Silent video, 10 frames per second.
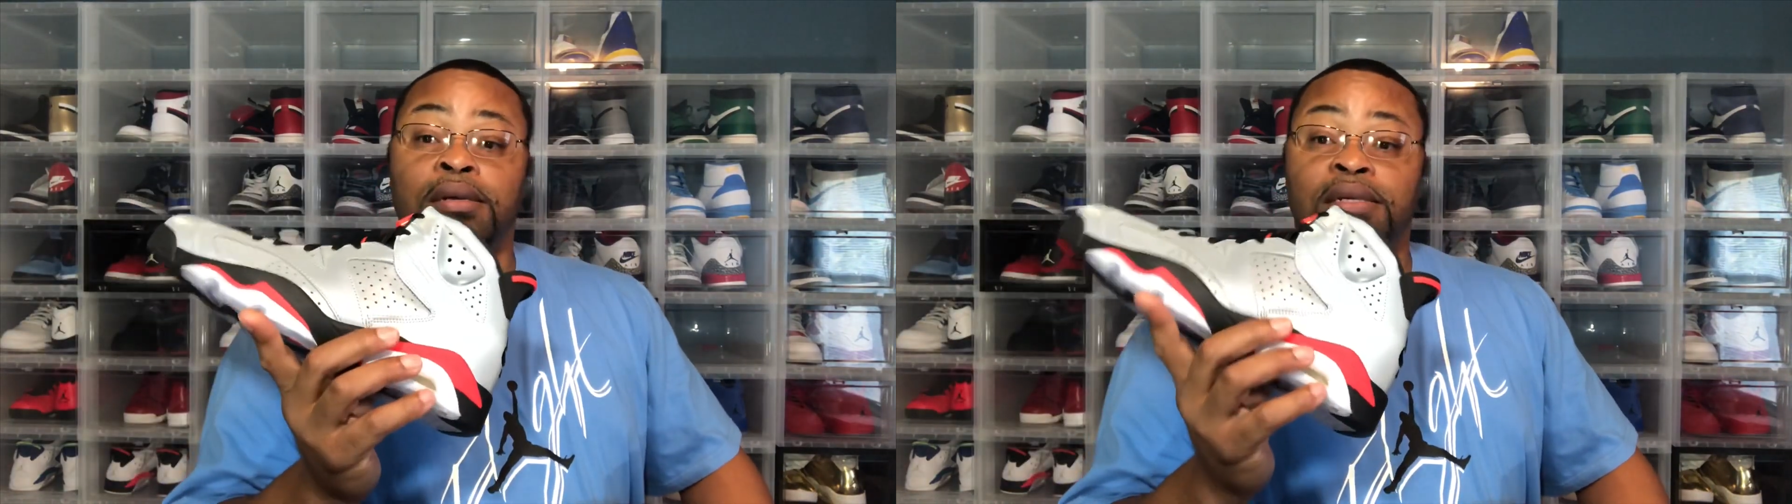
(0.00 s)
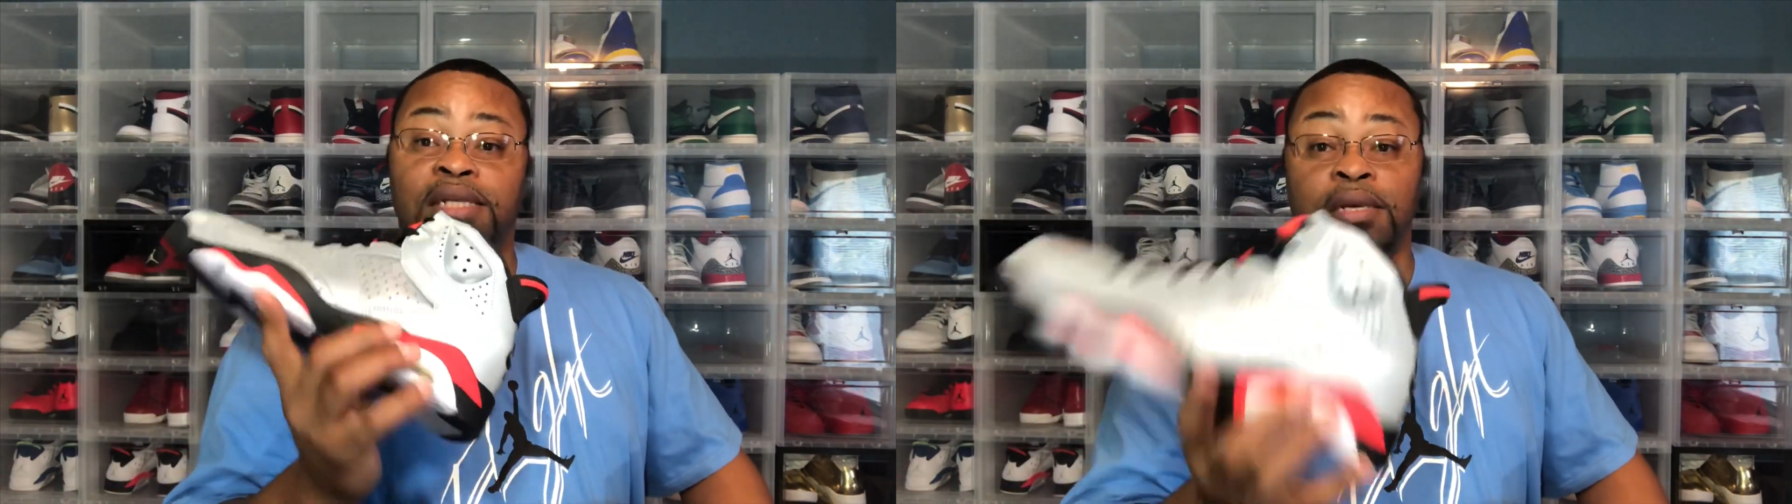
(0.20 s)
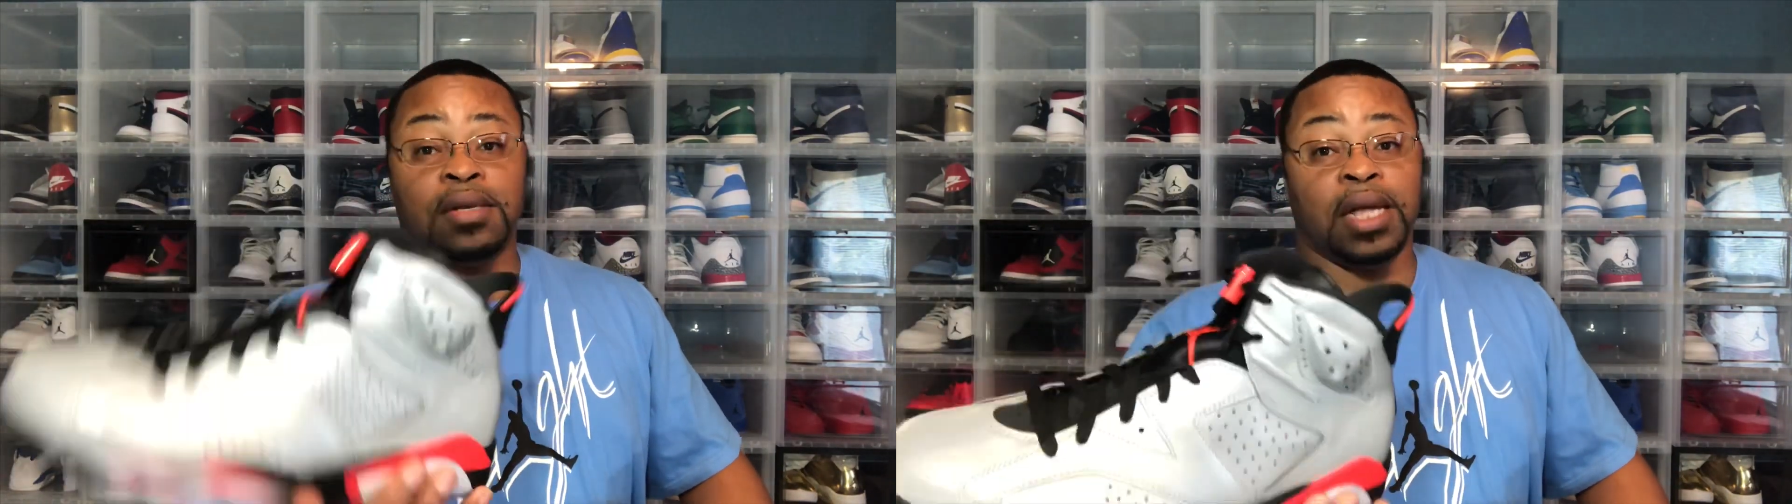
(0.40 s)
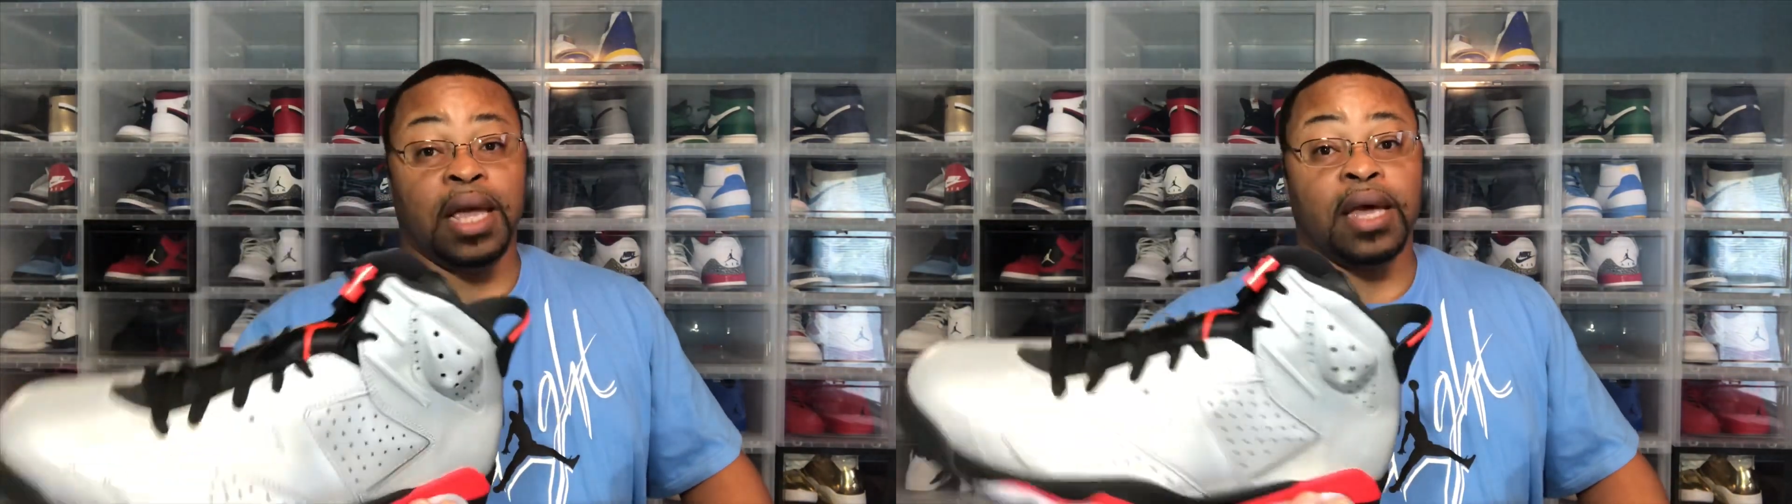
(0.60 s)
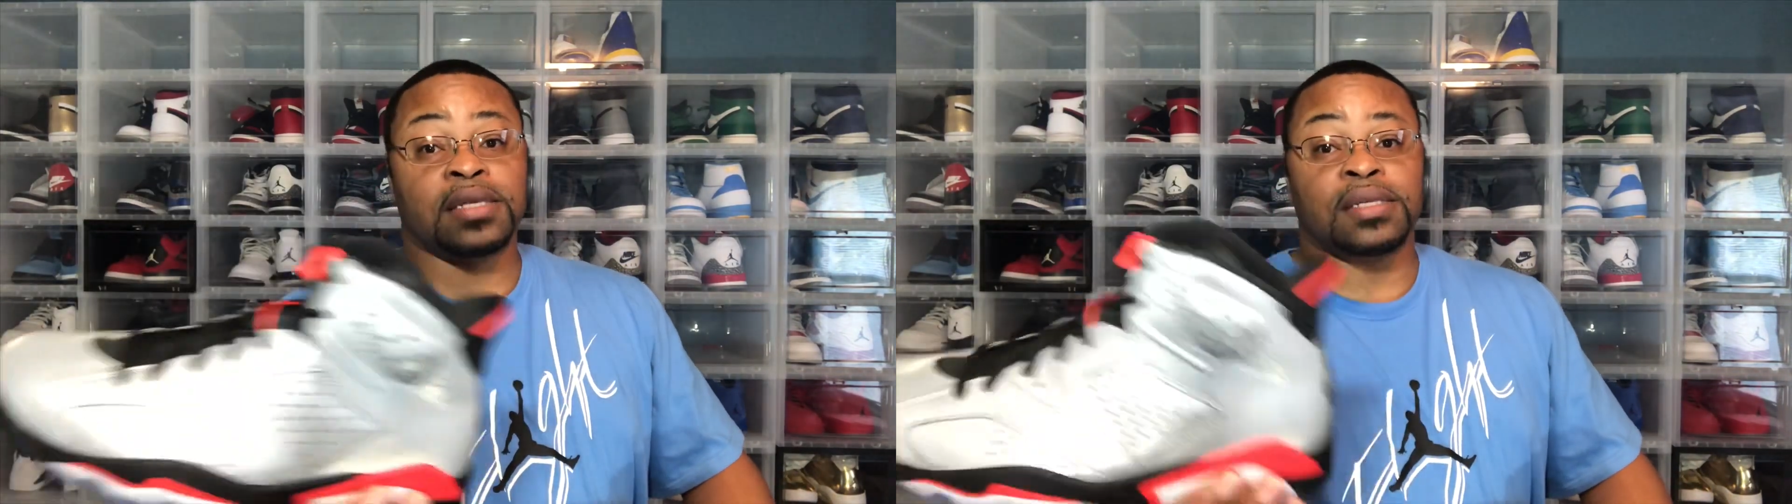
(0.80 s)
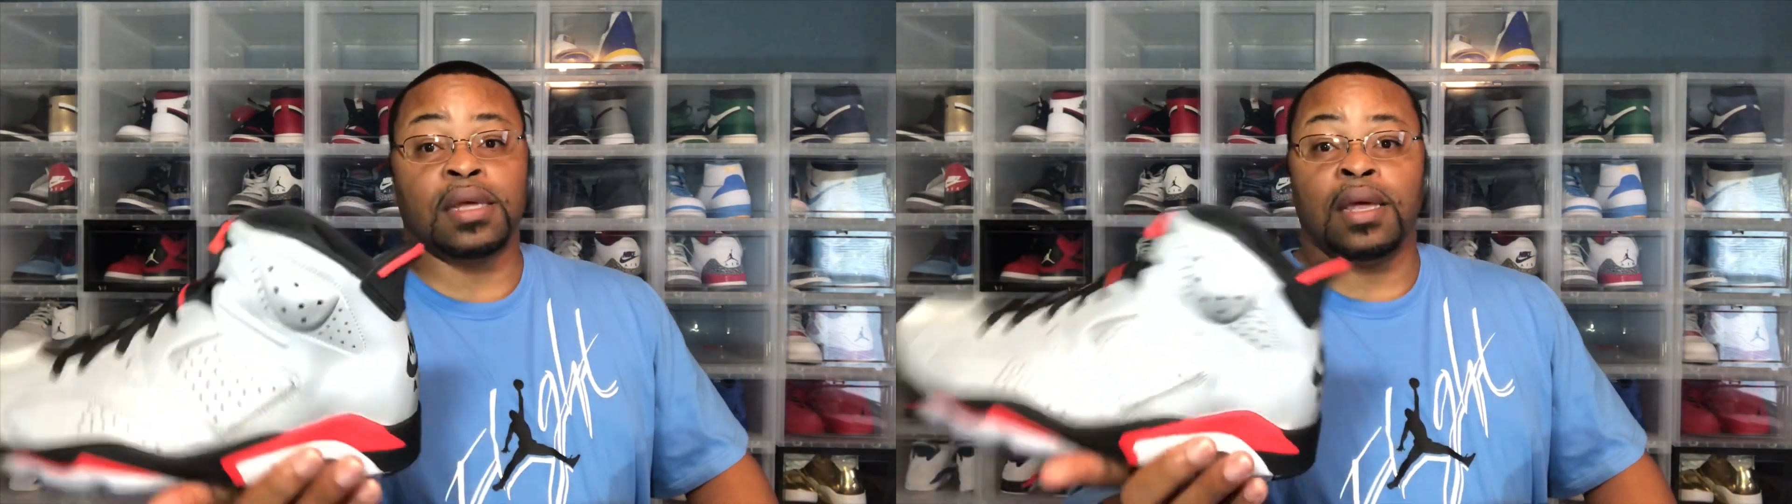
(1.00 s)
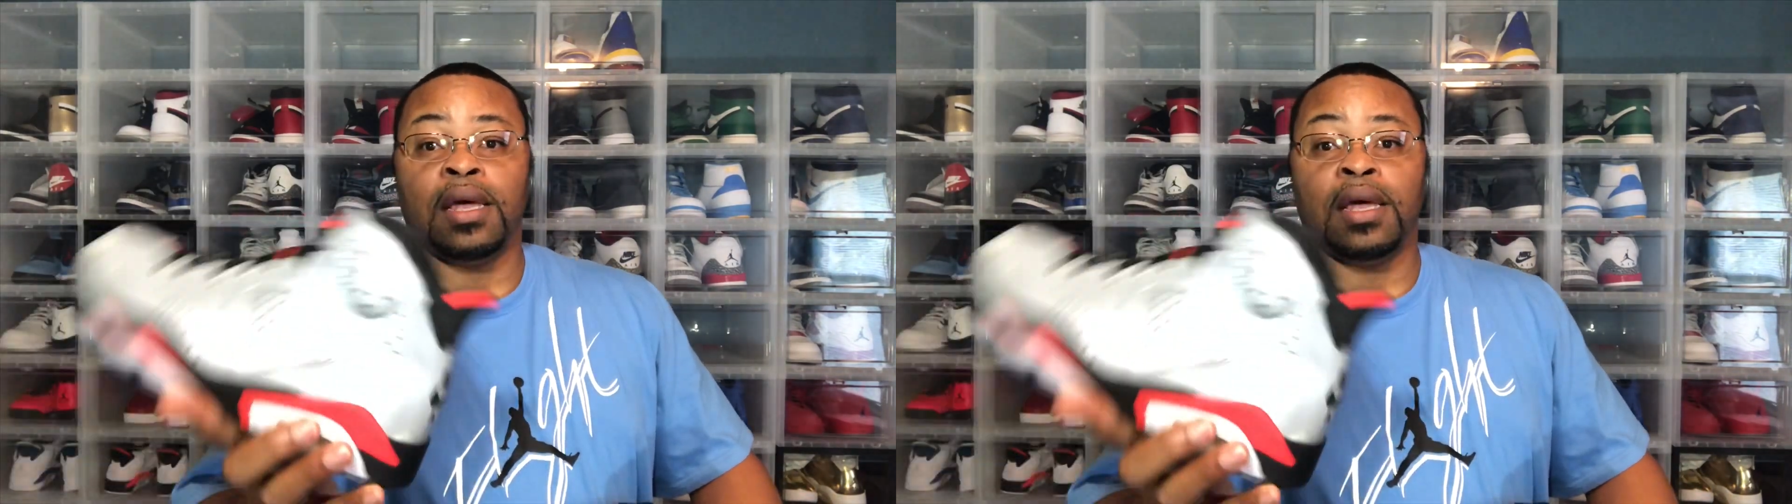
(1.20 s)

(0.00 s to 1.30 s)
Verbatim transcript: still DS